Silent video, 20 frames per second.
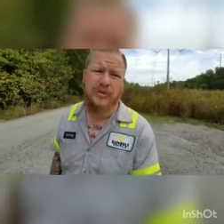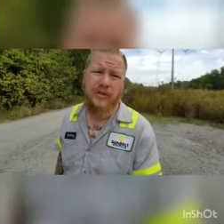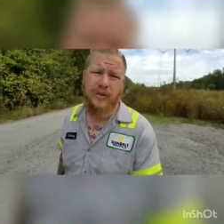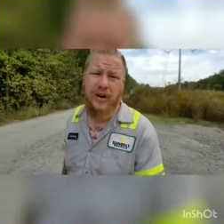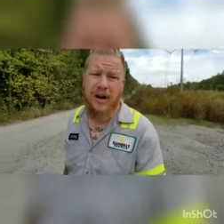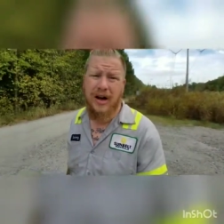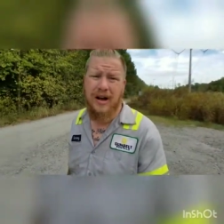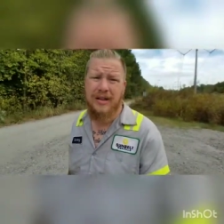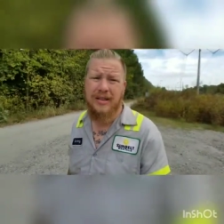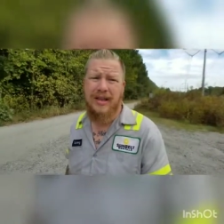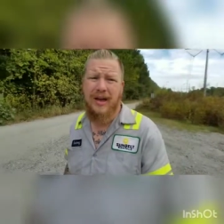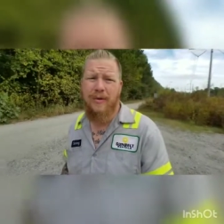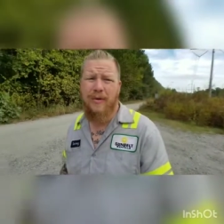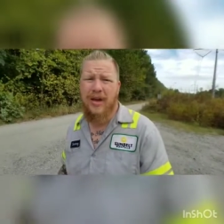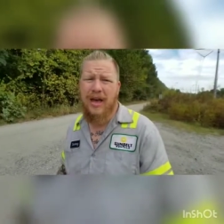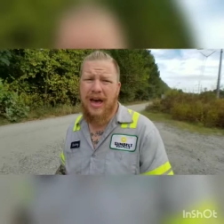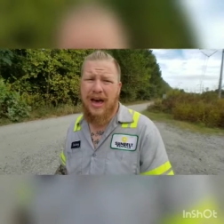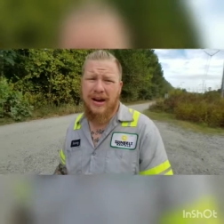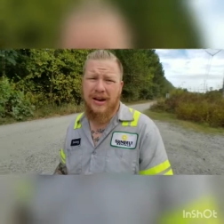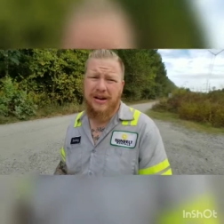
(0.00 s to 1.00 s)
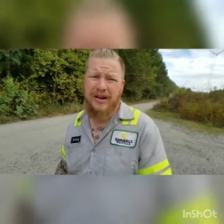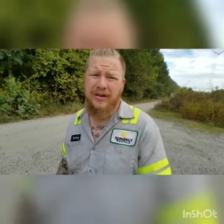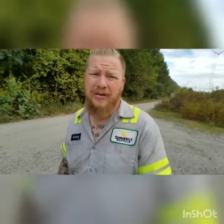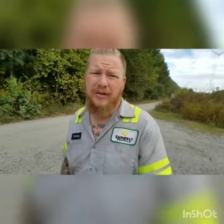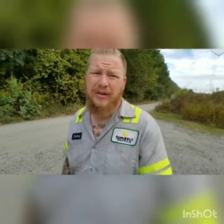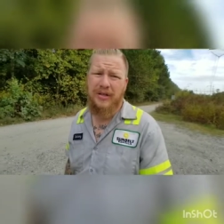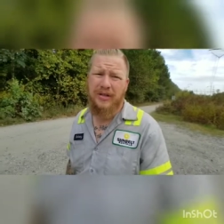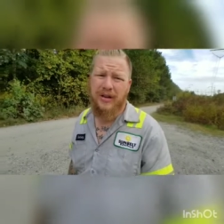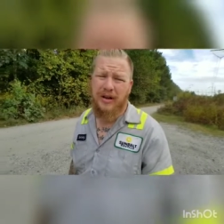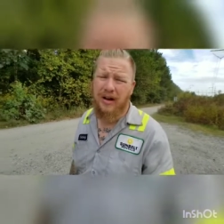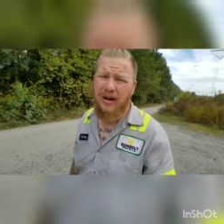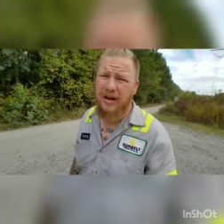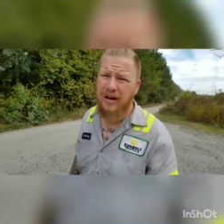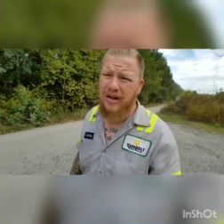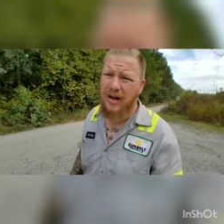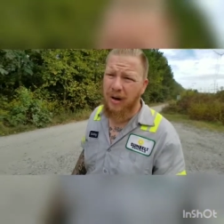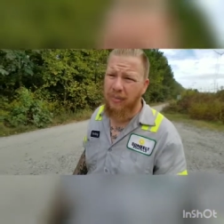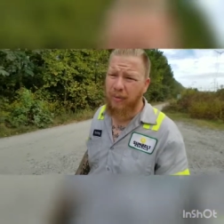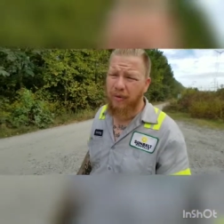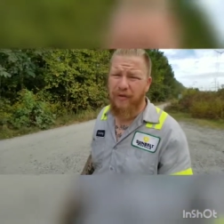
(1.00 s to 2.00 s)
forgot that we had to do a
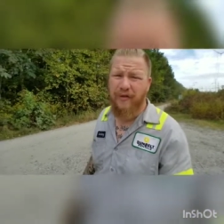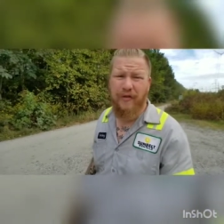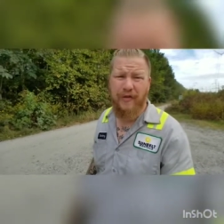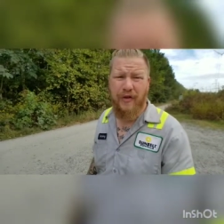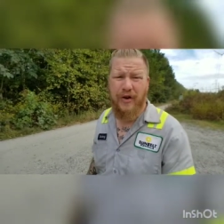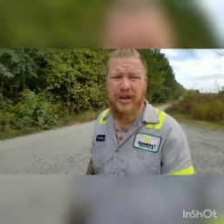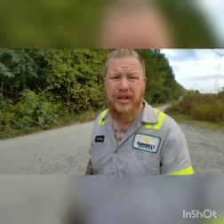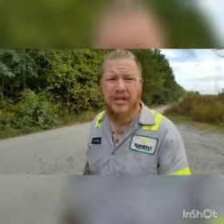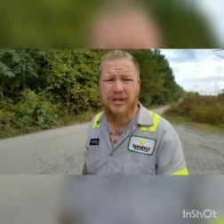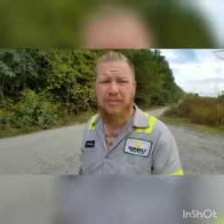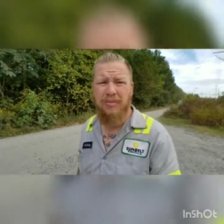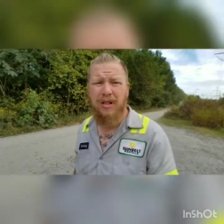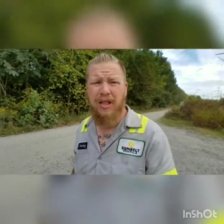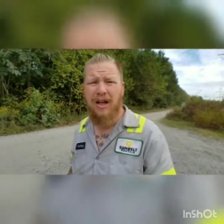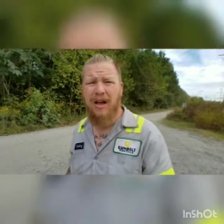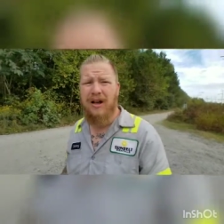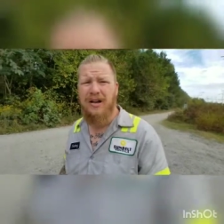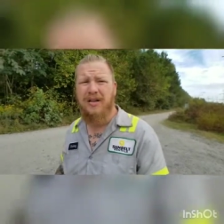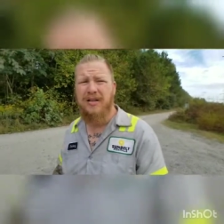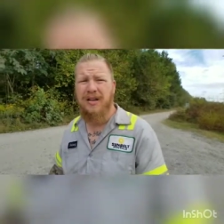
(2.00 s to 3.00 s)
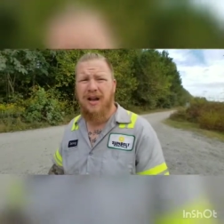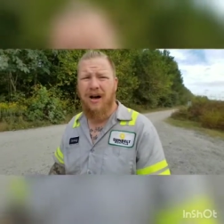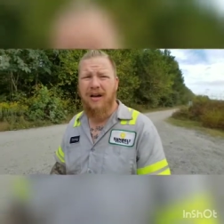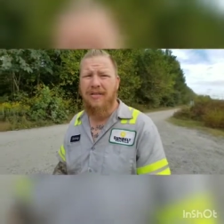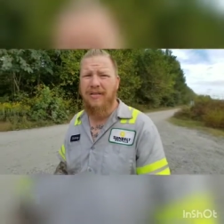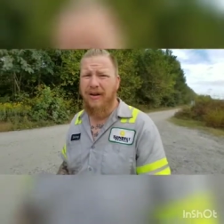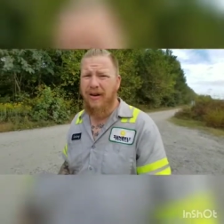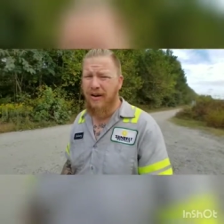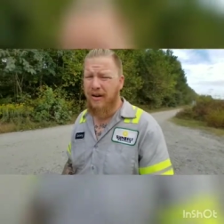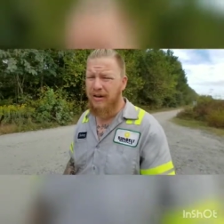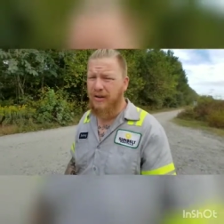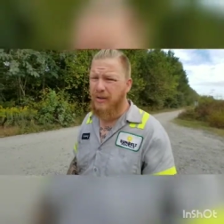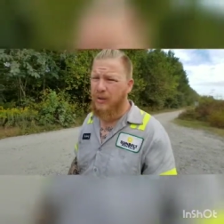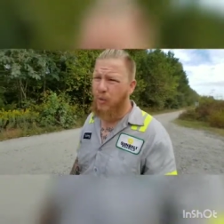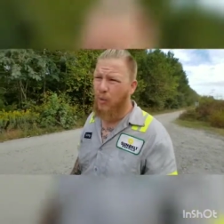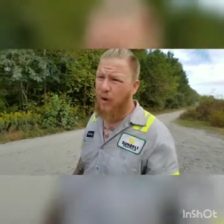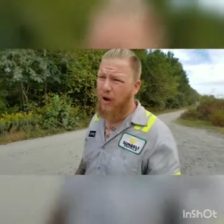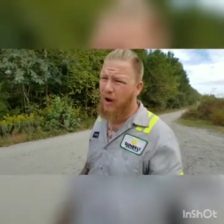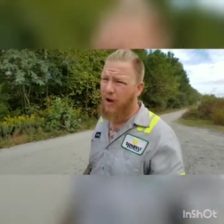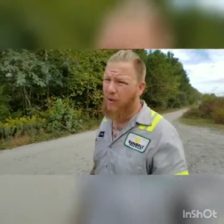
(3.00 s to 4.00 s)
couple freeze plugs on there as
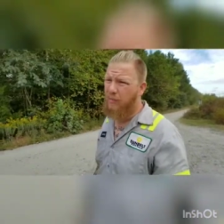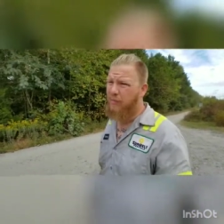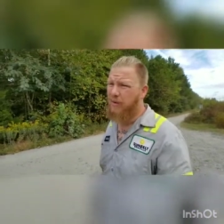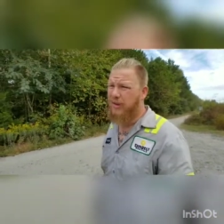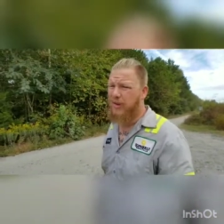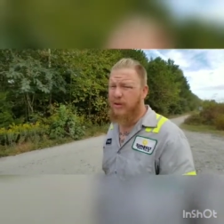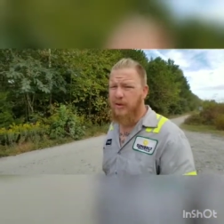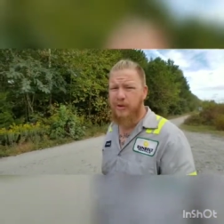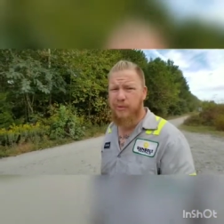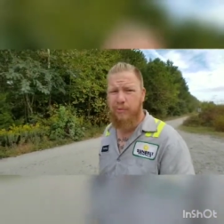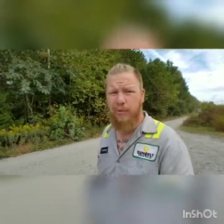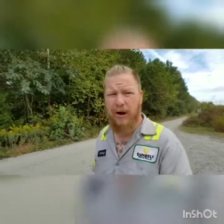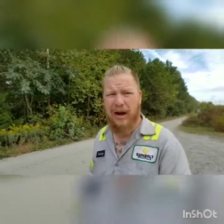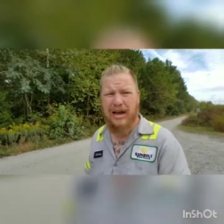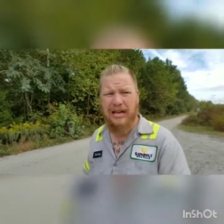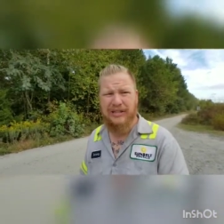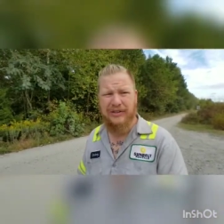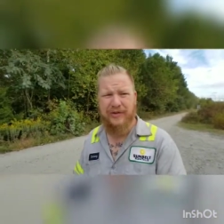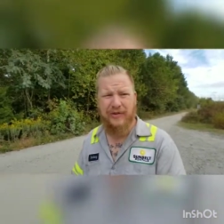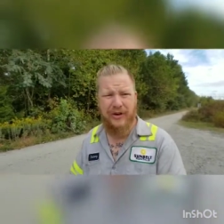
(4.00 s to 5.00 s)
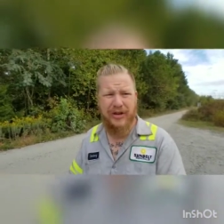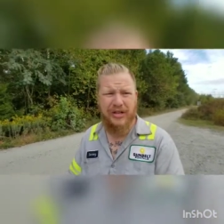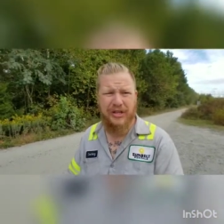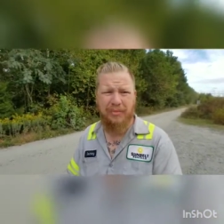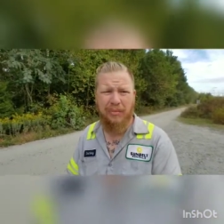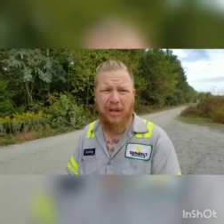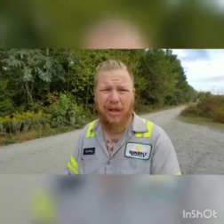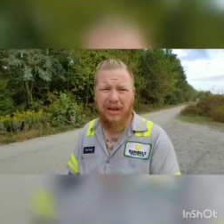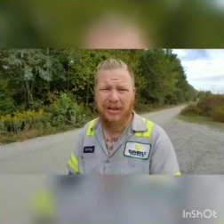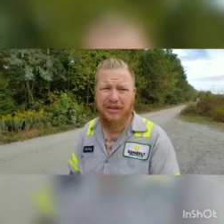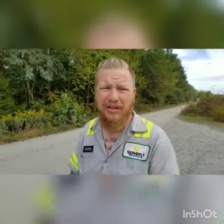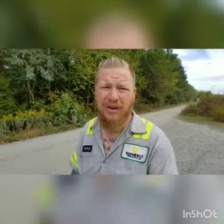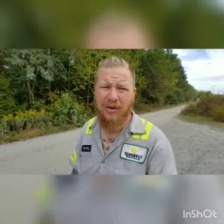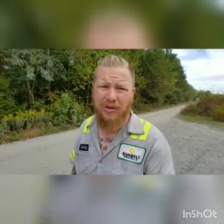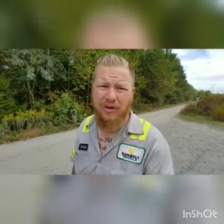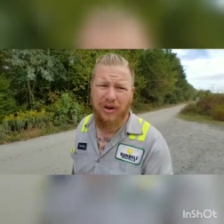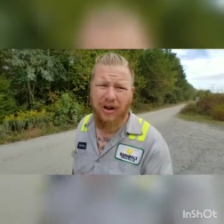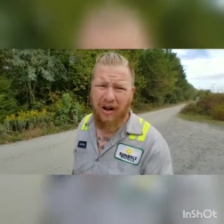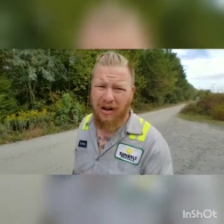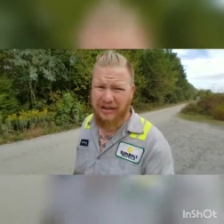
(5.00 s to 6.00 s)
well, but those brass freeze plugs
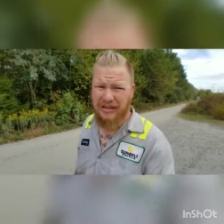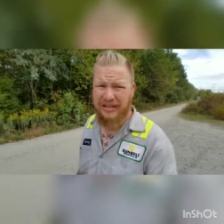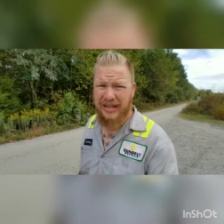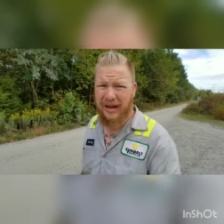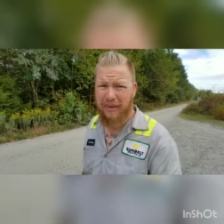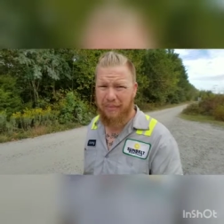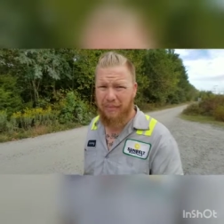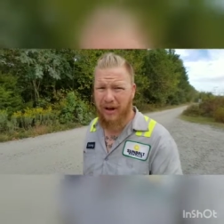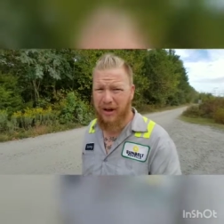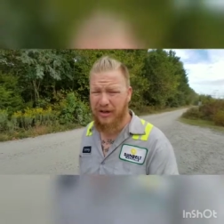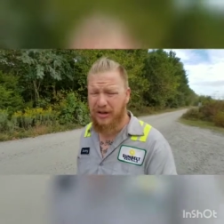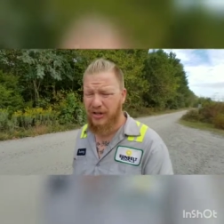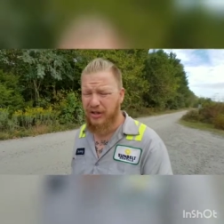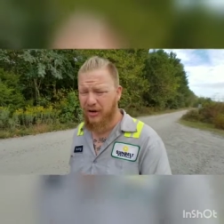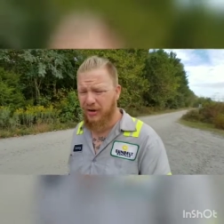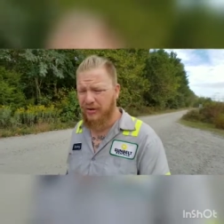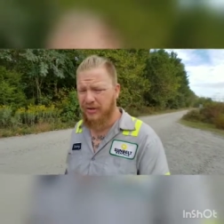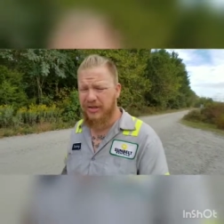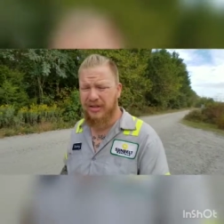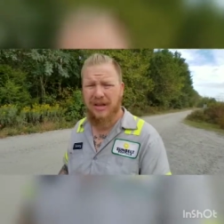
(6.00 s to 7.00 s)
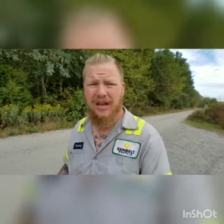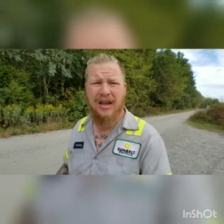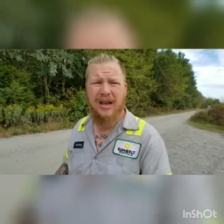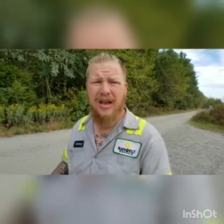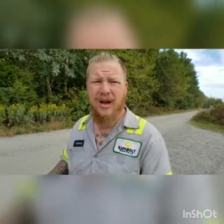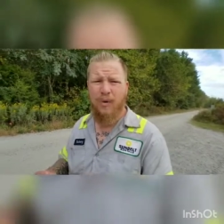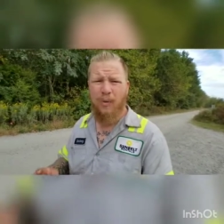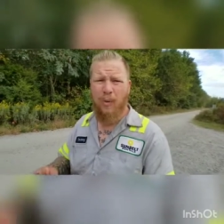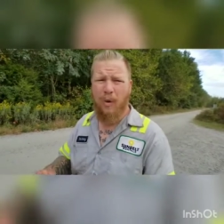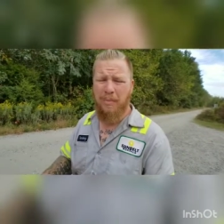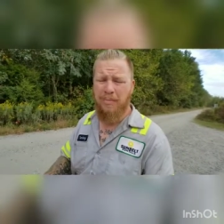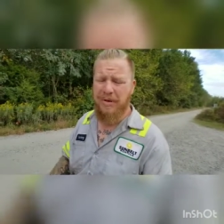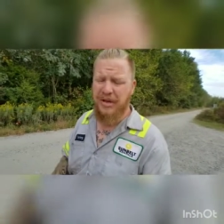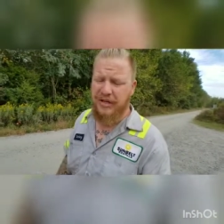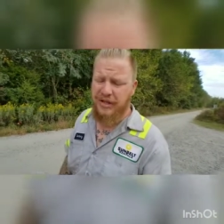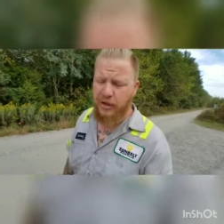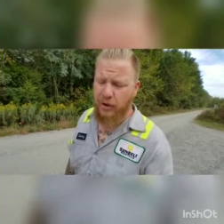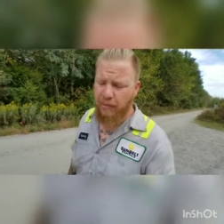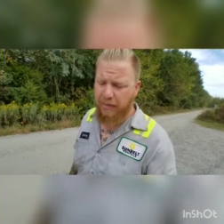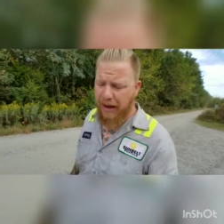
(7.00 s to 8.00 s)
don't cost that much, so it won't be
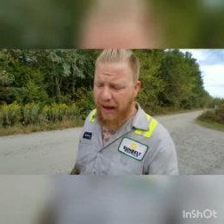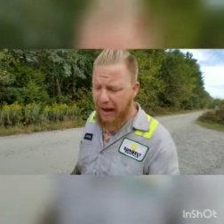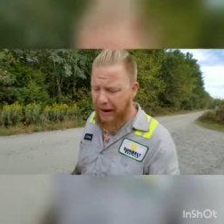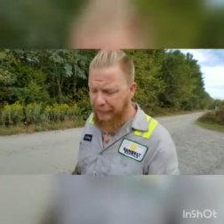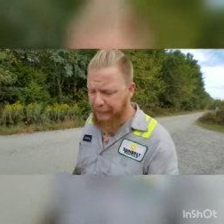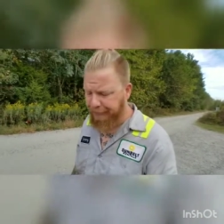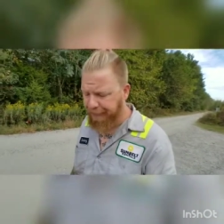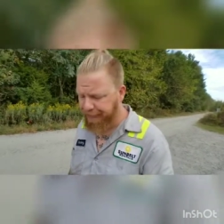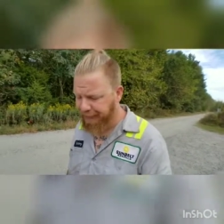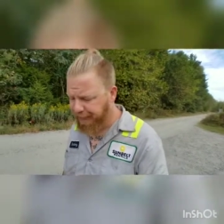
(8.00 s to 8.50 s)
too bad.